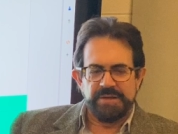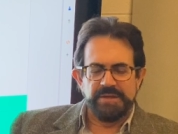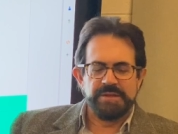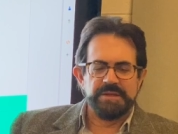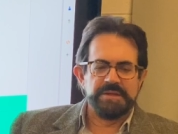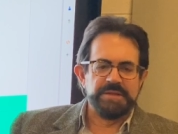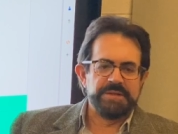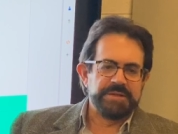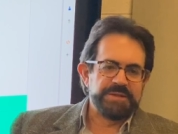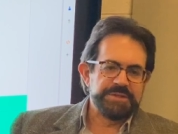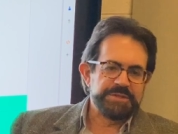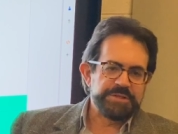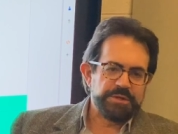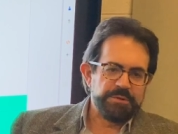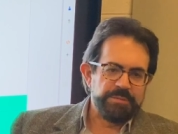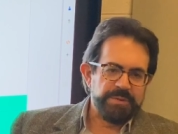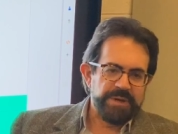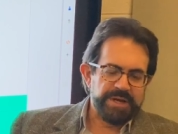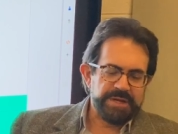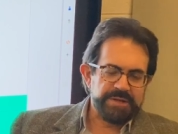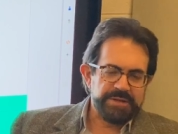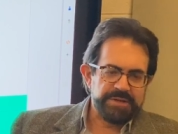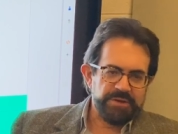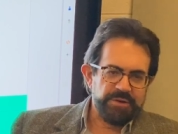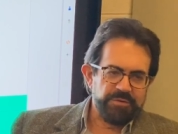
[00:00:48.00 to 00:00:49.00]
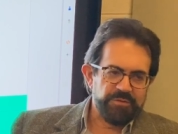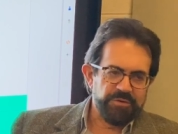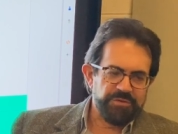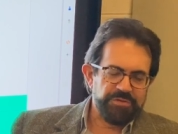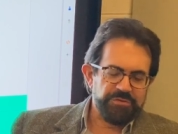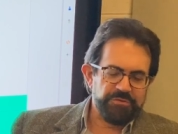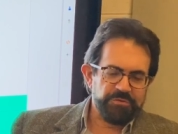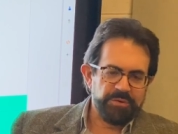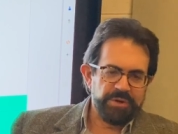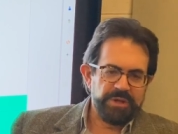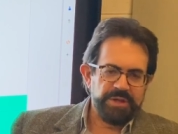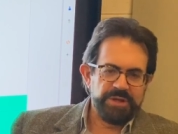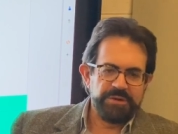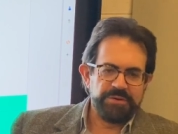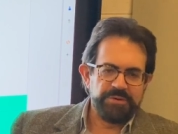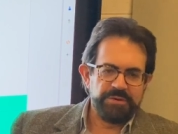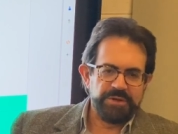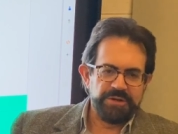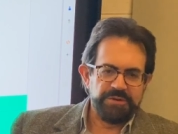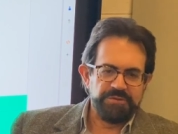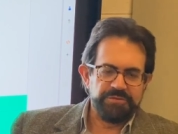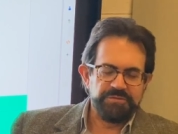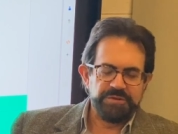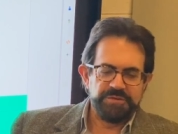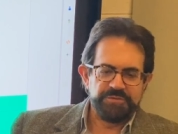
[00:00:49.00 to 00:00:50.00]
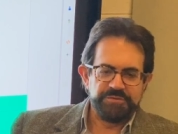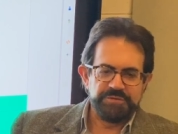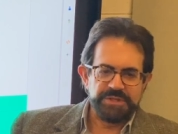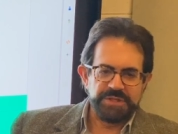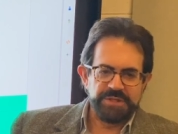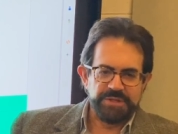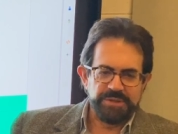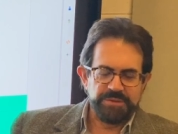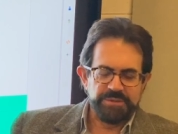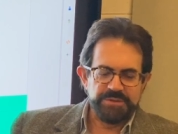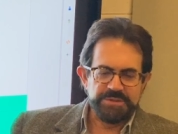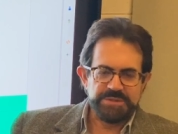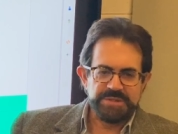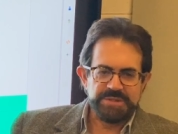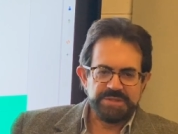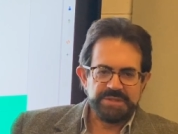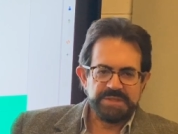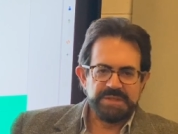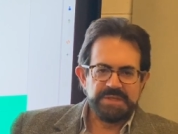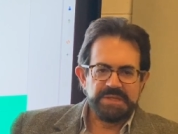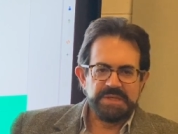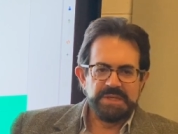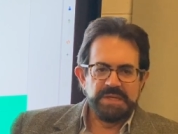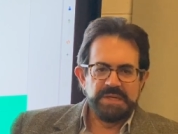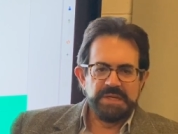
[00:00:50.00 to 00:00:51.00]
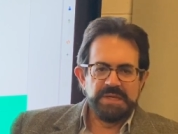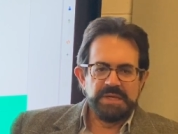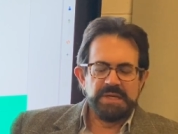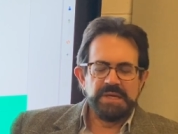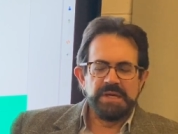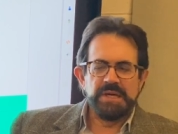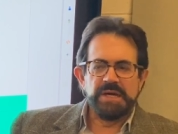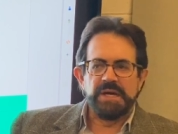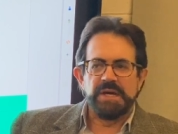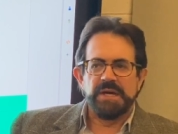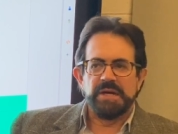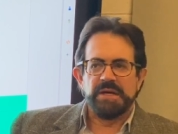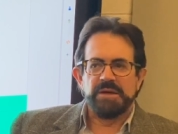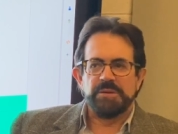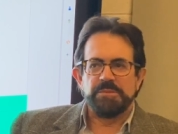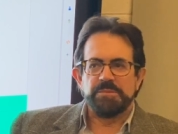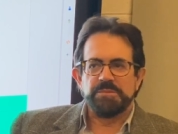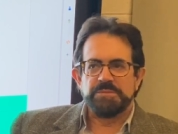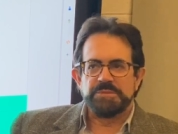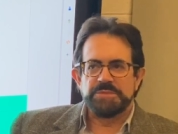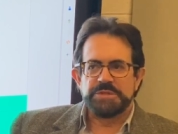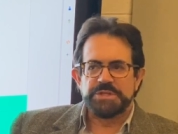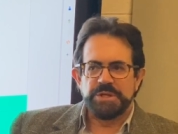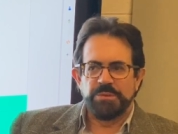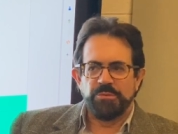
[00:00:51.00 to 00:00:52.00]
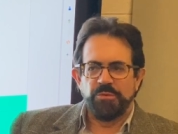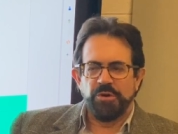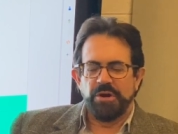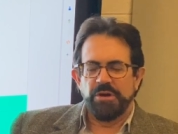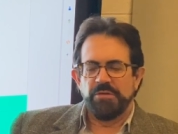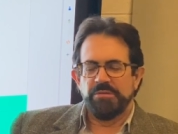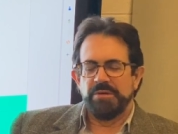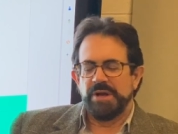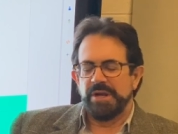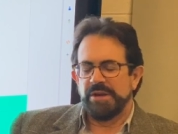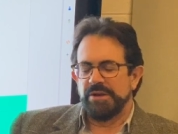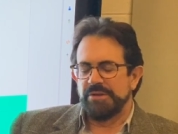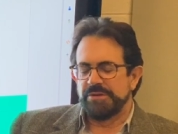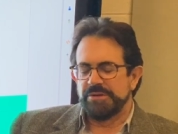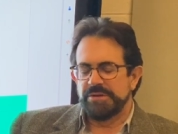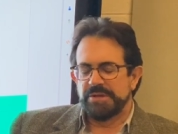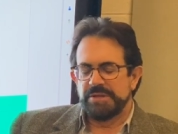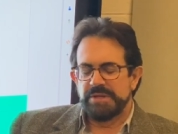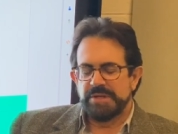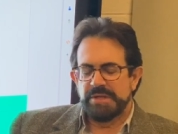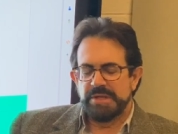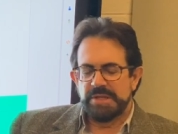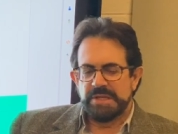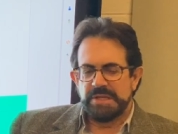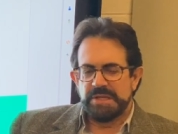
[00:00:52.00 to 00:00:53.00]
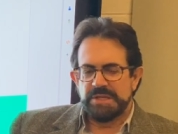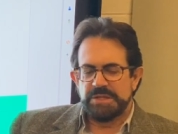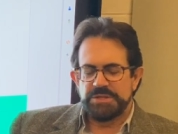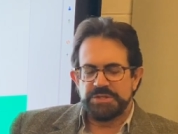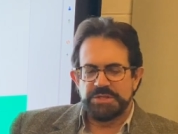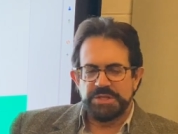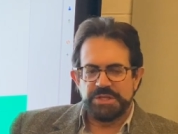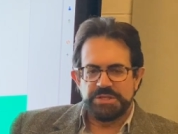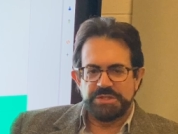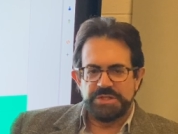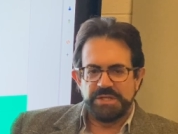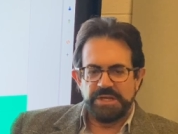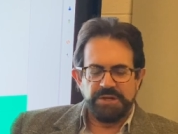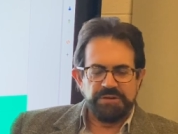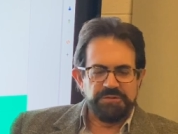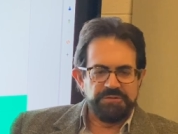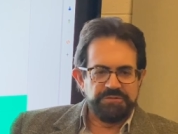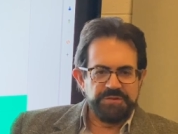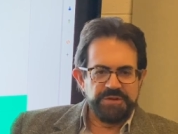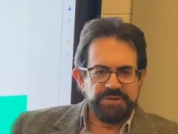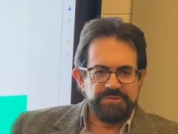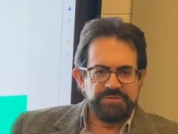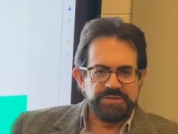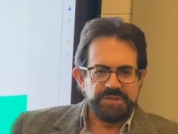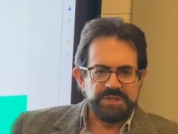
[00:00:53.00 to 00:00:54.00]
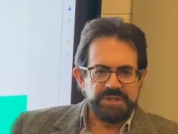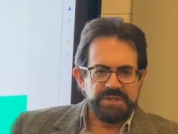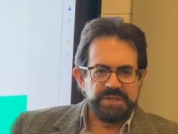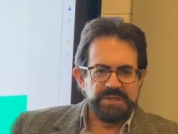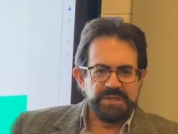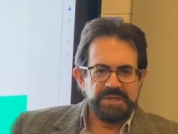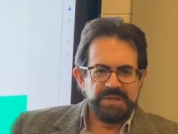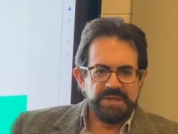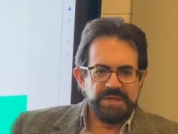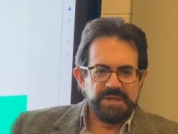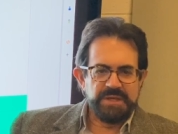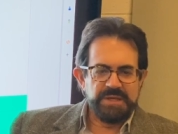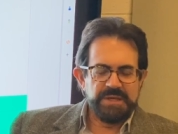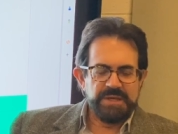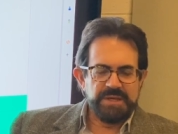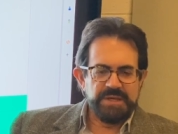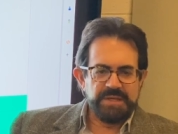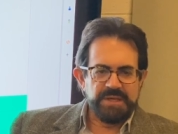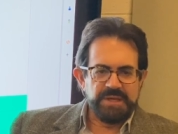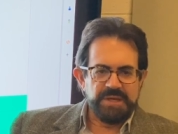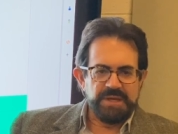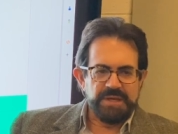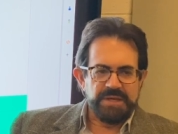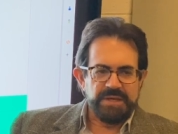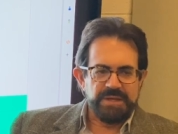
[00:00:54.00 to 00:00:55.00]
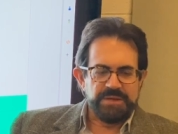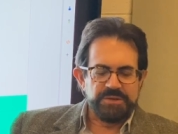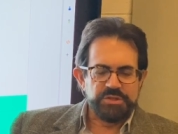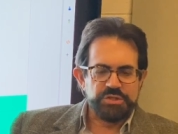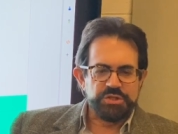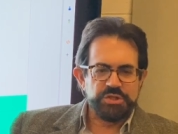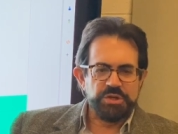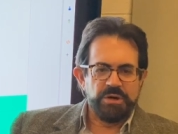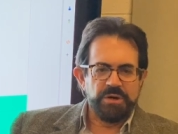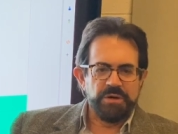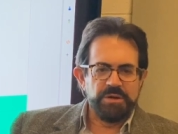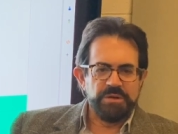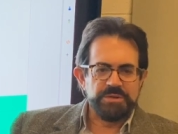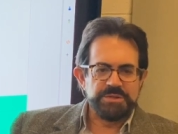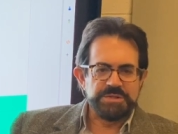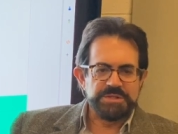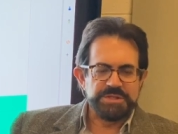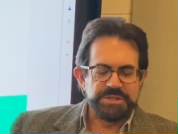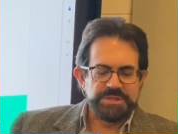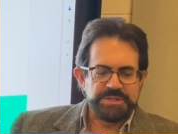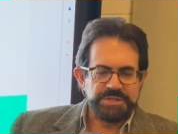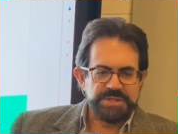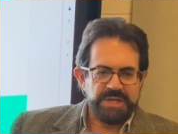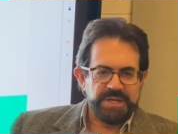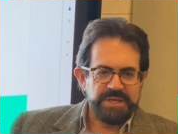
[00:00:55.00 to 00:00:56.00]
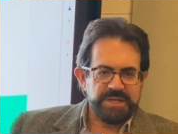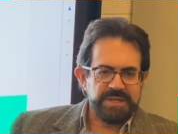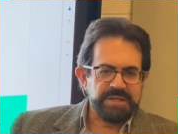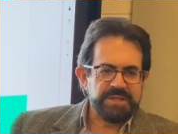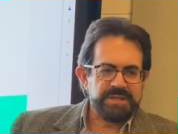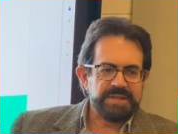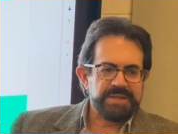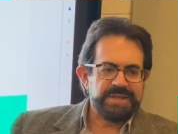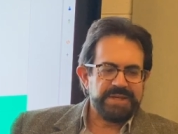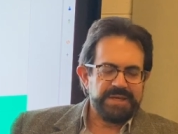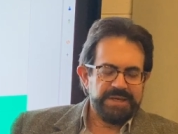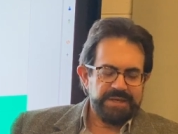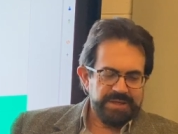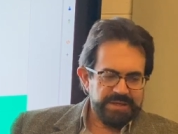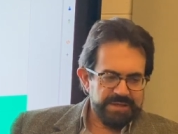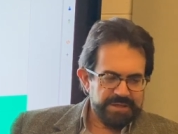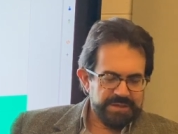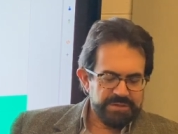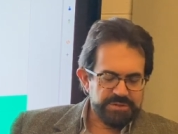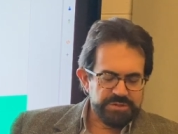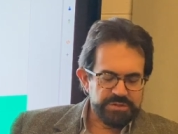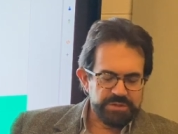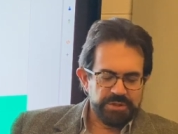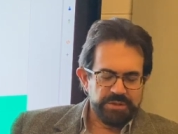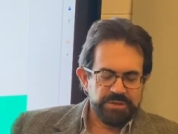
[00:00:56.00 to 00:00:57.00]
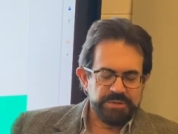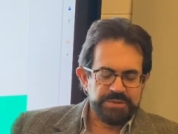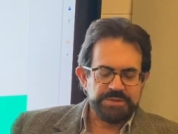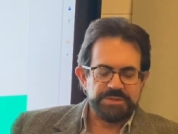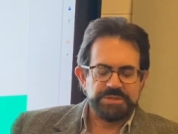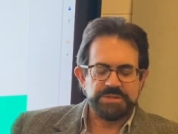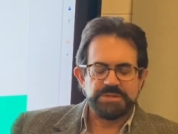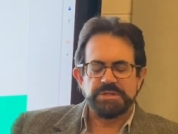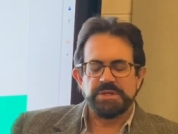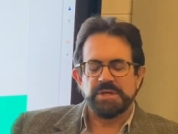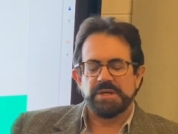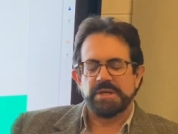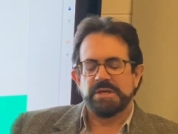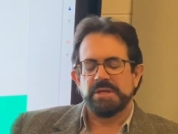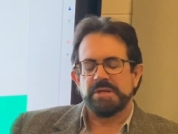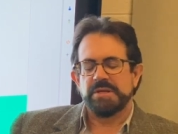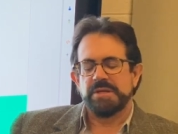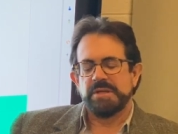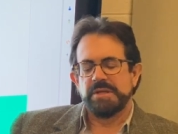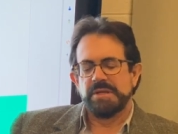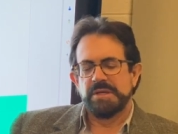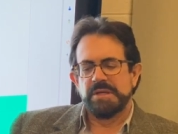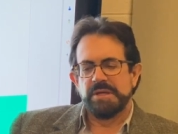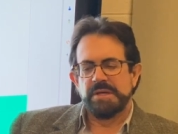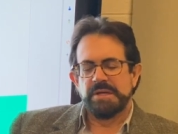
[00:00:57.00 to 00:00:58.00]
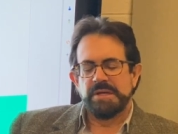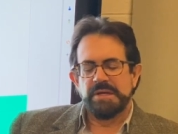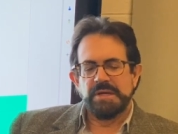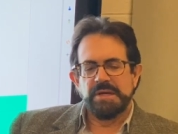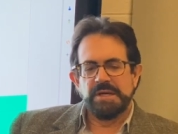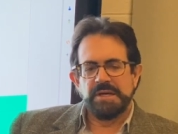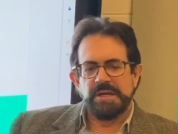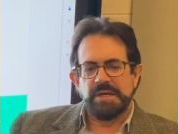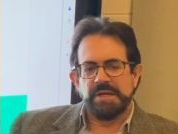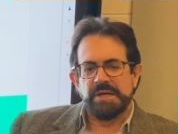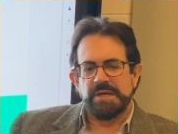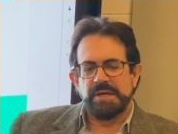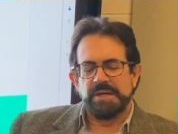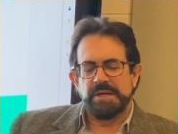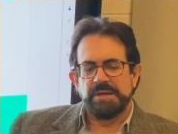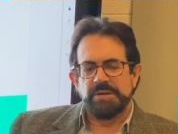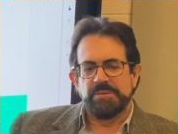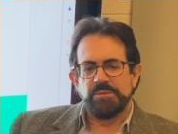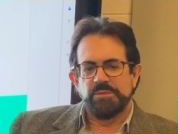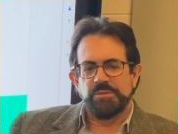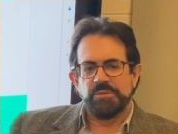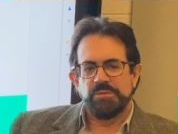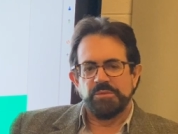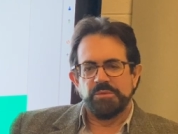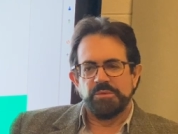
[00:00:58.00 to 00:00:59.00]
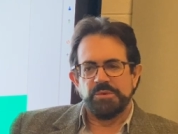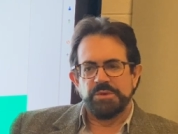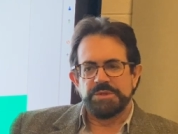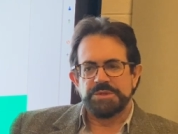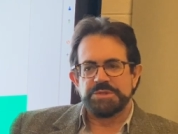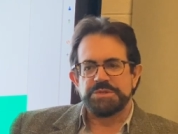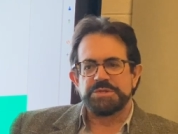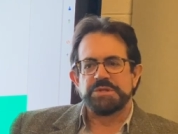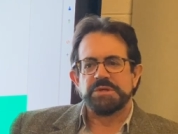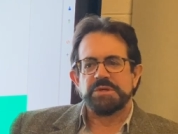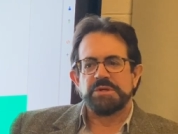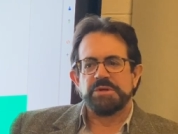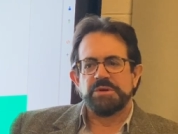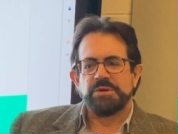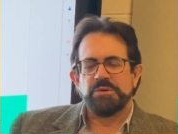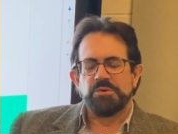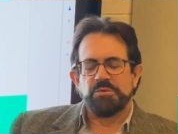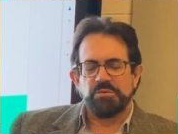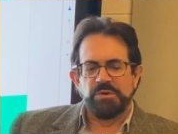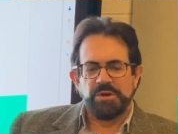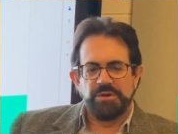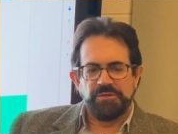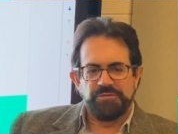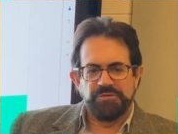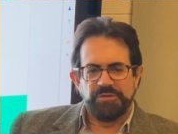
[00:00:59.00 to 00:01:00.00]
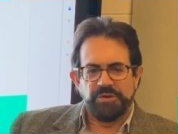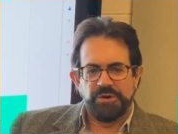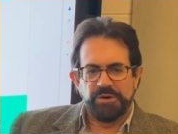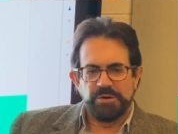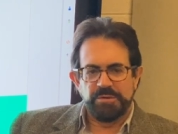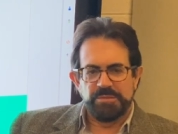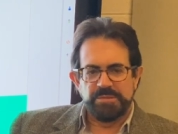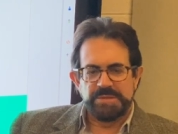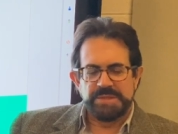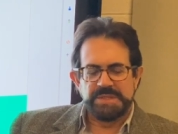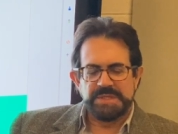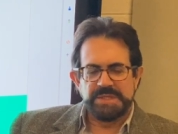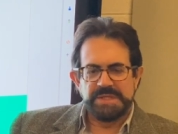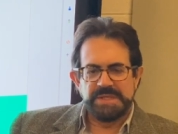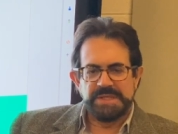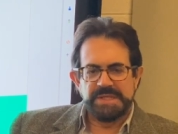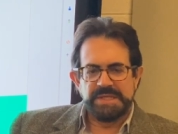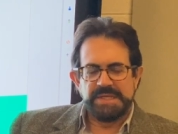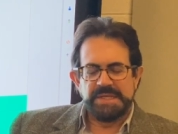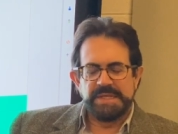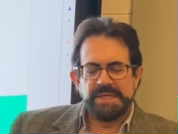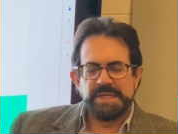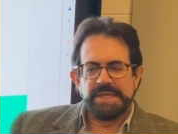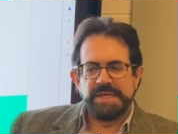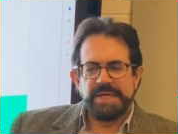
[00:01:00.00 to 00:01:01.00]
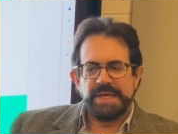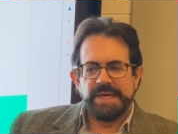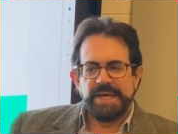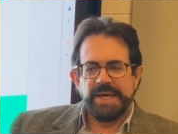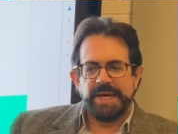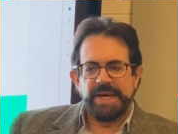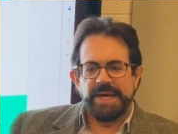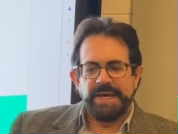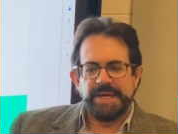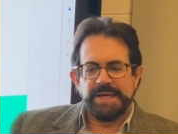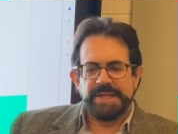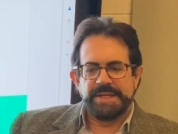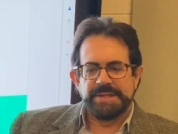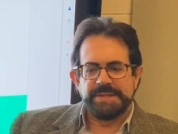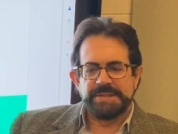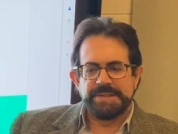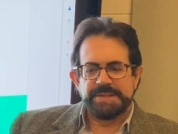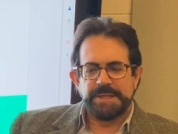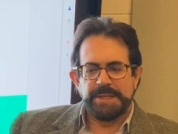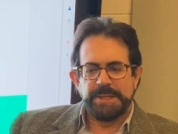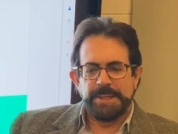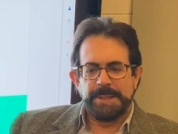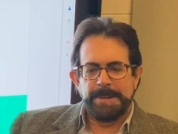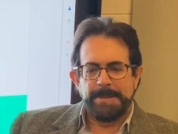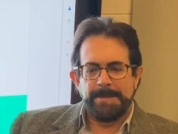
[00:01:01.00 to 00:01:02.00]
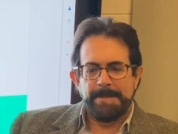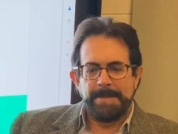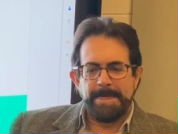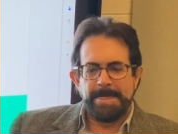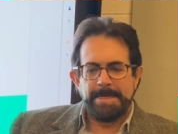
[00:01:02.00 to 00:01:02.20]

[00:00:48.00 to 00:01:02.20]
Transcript: let's go back over 350 years. Um, somewhere around 1650, uh, Charles II, King Charles II, uh, um, was reaffirmed, and um,